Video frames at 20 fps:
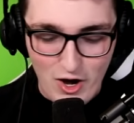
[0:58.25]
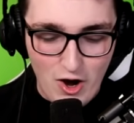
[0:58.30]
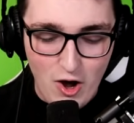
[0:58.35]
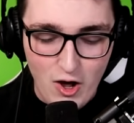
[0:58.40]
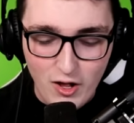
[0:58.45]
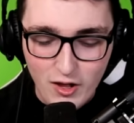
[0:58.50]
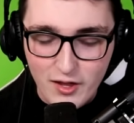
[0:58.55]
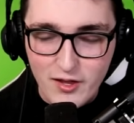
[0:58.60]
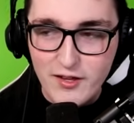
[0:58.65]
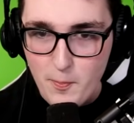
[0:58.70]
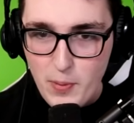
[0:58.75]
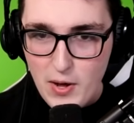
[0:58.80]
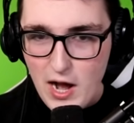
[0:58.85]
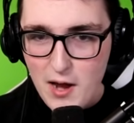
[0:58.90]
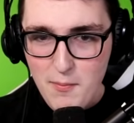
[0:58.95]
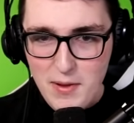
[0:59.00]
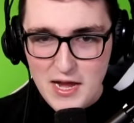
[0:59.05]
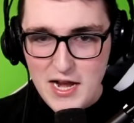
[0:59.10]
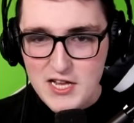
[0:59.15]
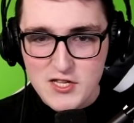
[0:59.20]
all, but
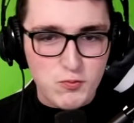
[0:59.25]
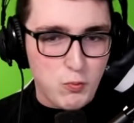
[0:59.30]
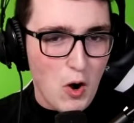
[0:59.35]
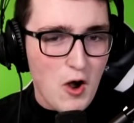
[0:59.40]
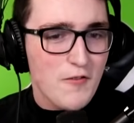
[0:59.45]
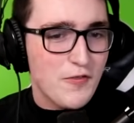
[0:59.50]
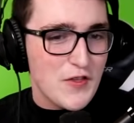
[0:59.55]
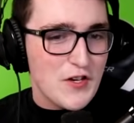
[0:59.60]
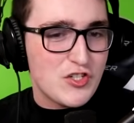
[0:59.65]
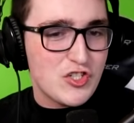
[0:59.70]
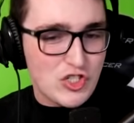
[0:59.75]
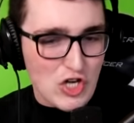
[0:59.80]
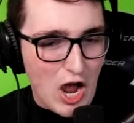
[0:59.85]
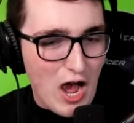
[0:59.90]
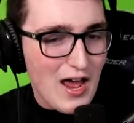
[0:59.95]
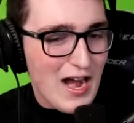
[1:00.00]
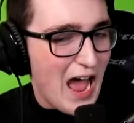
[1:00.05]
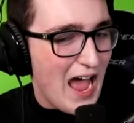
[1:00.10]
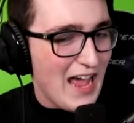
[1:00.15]
I mean, it's worth a shot,